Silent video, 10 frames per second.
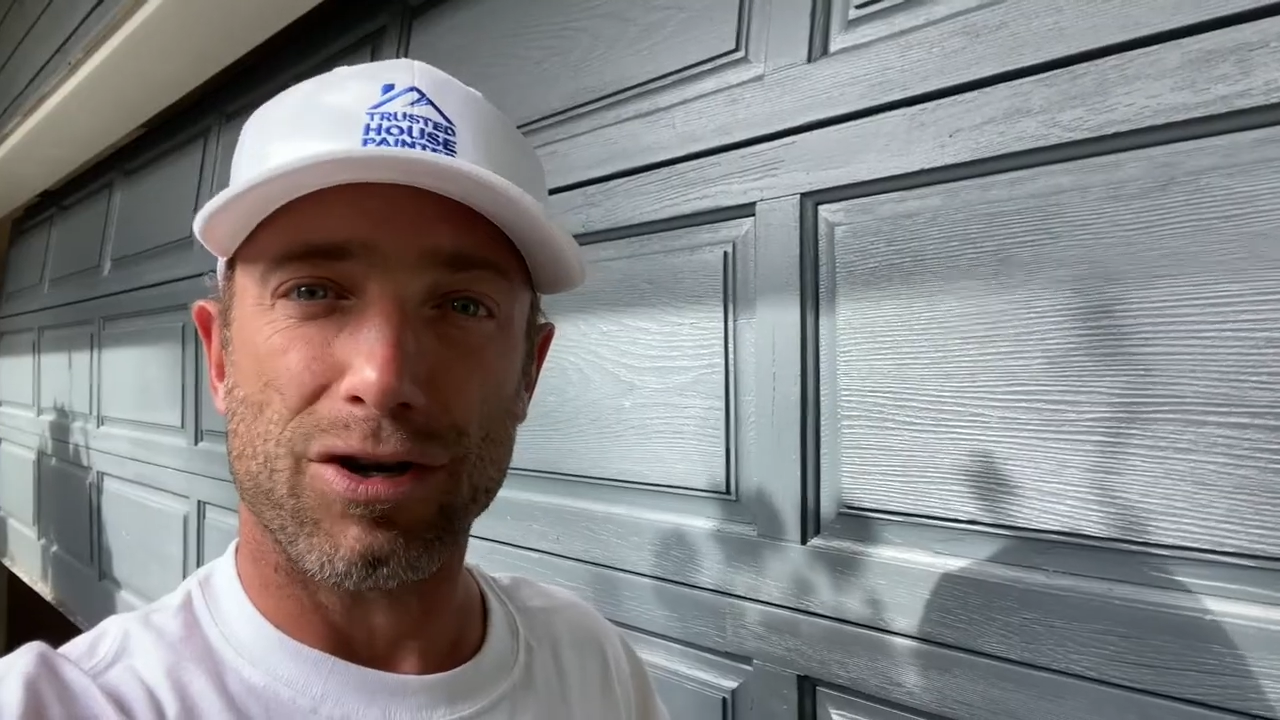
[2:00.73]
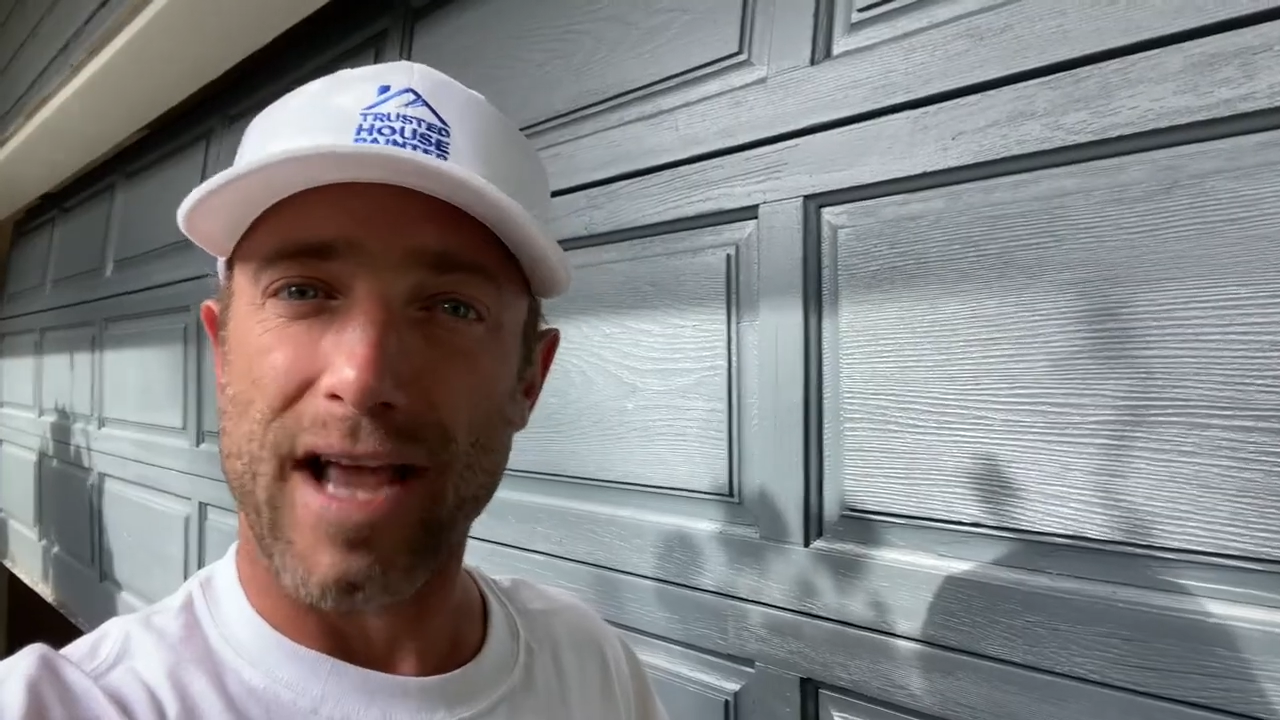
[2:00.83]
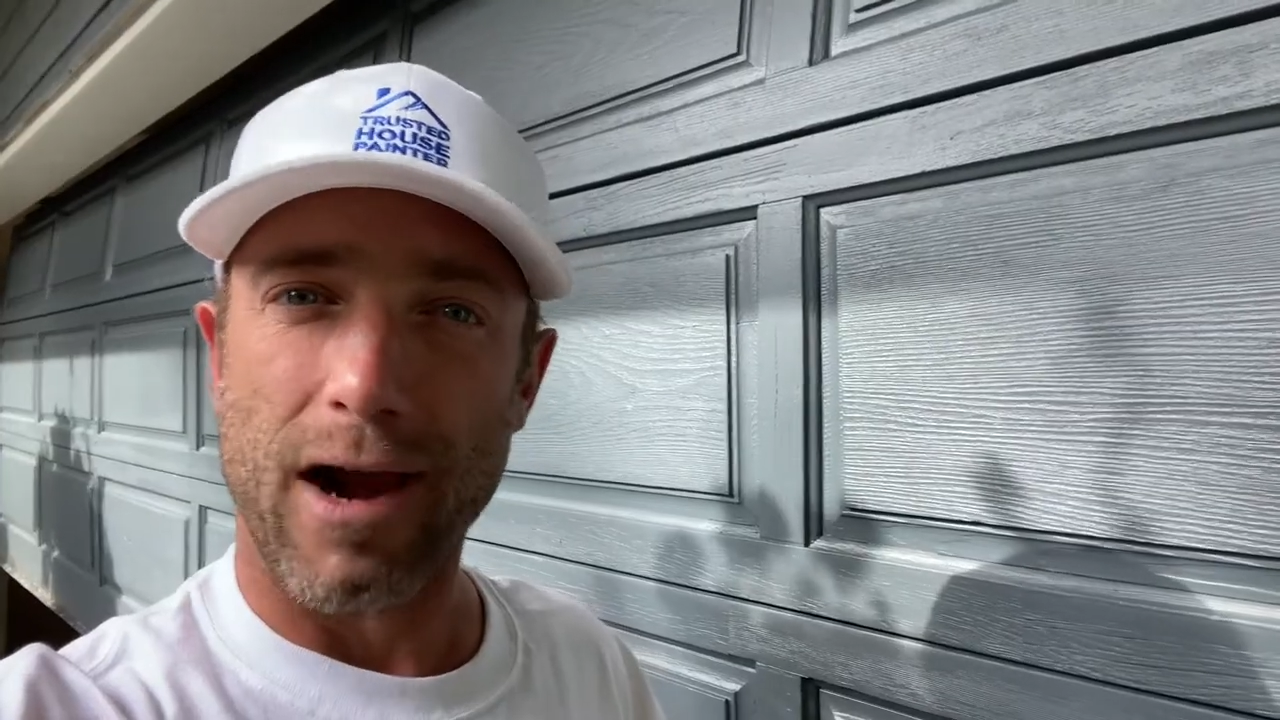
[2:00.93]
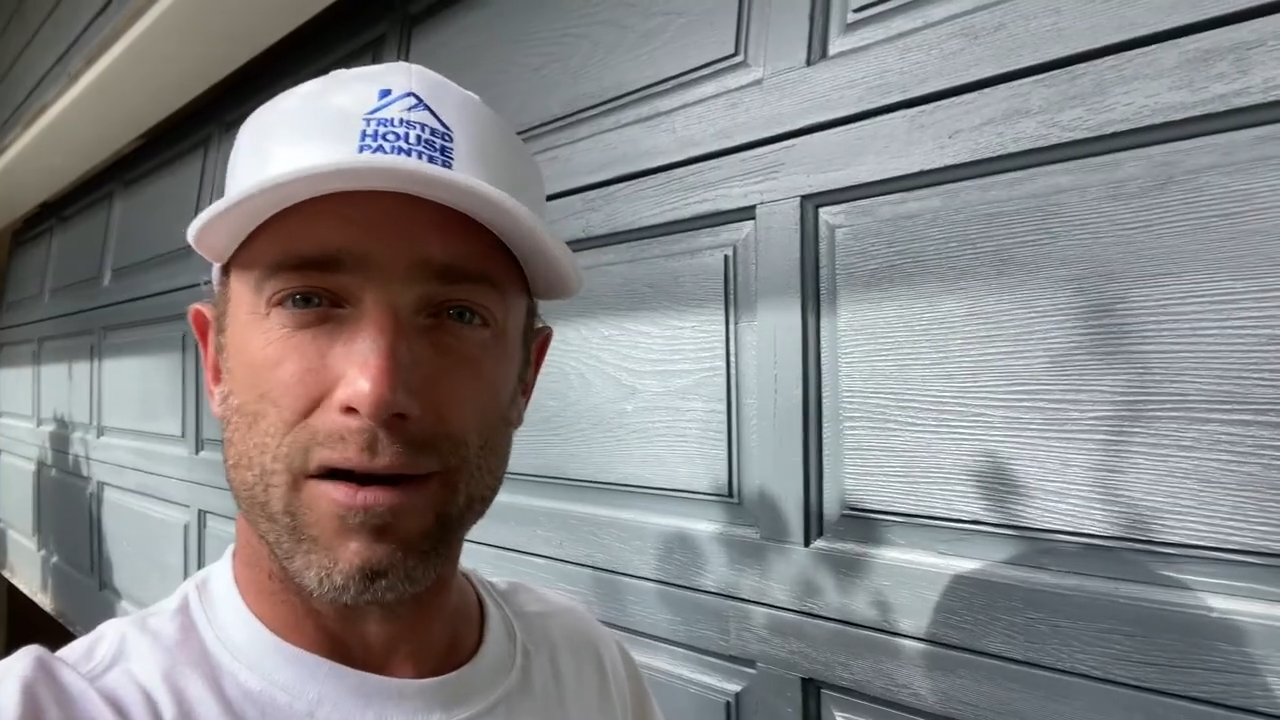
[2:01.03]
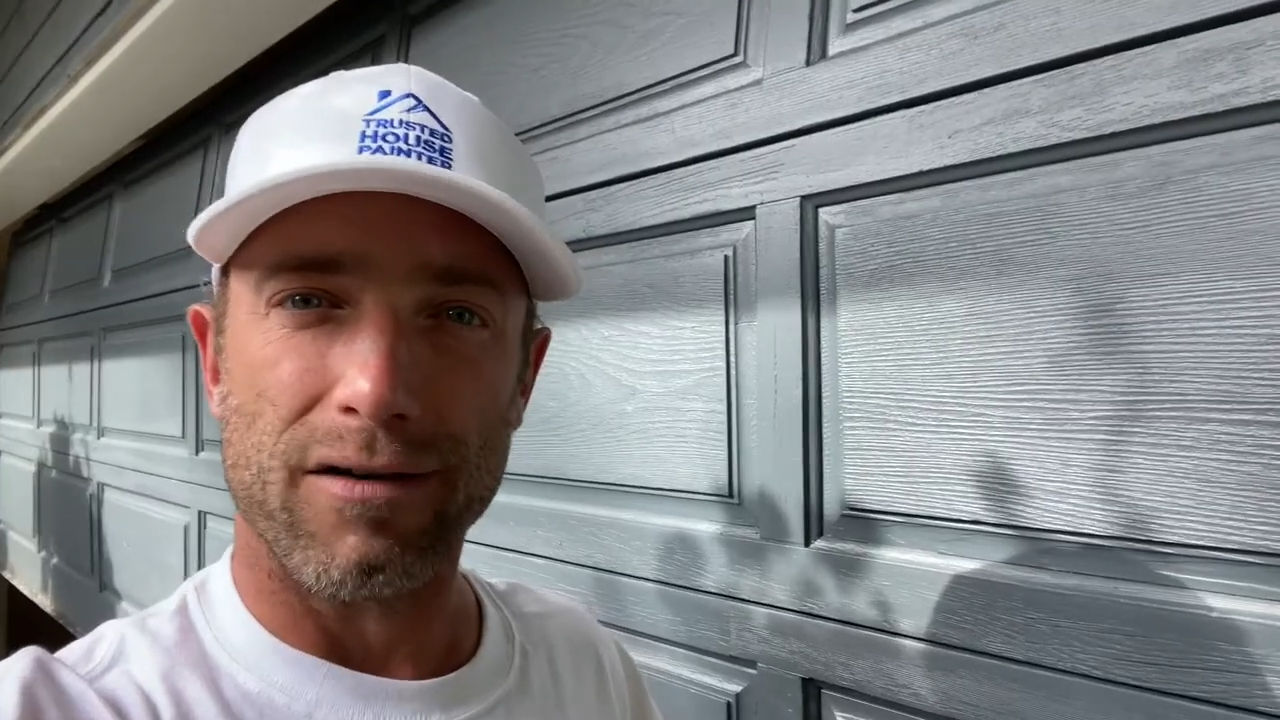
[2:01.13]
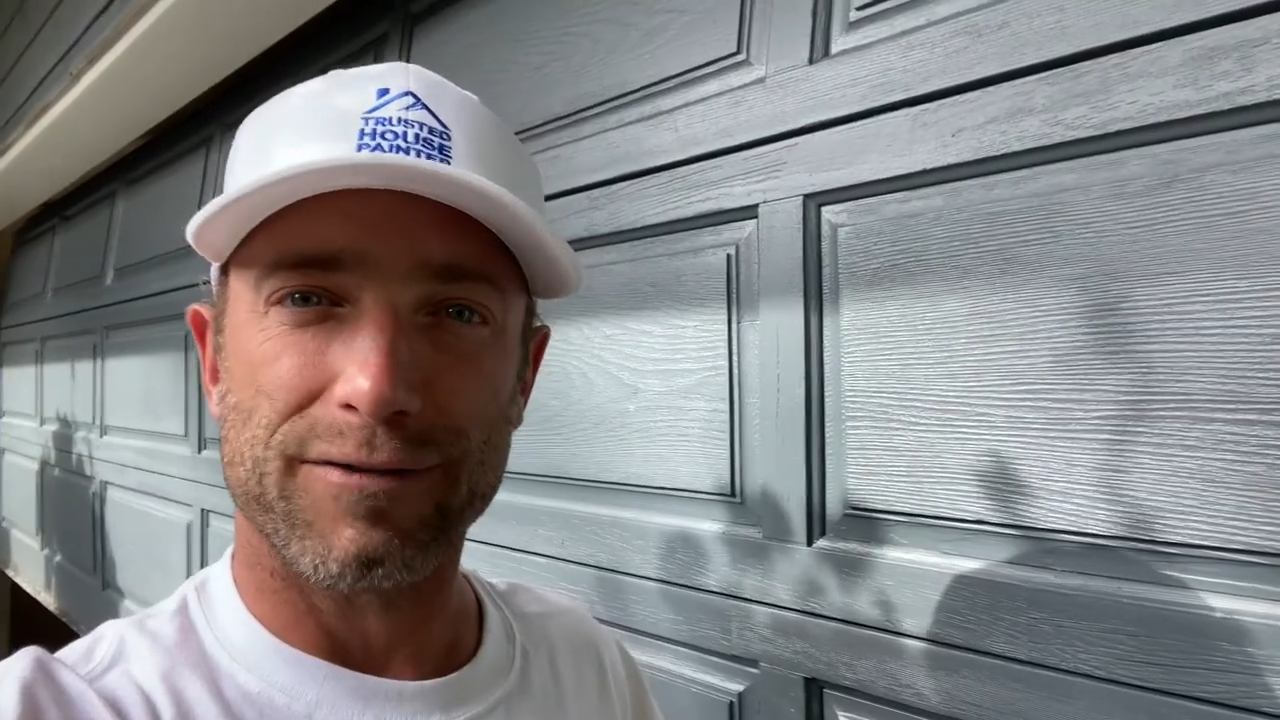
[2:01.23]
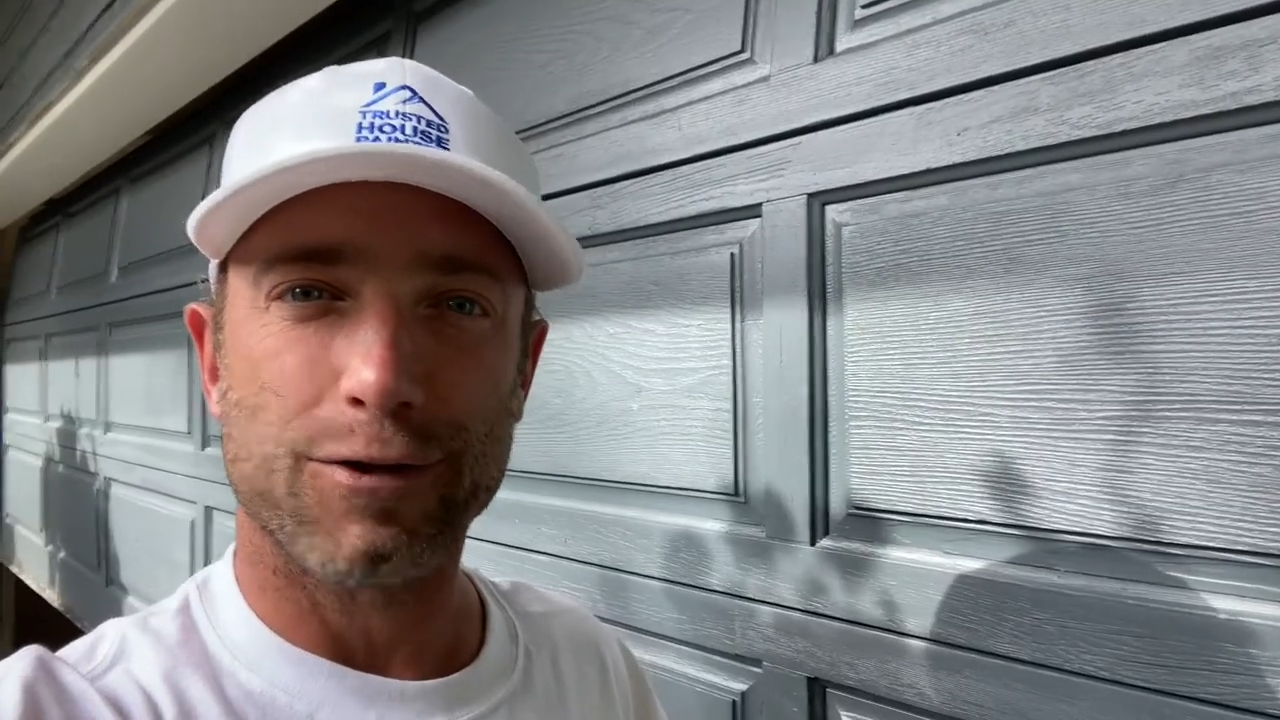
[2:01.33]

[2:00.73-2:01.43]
tired of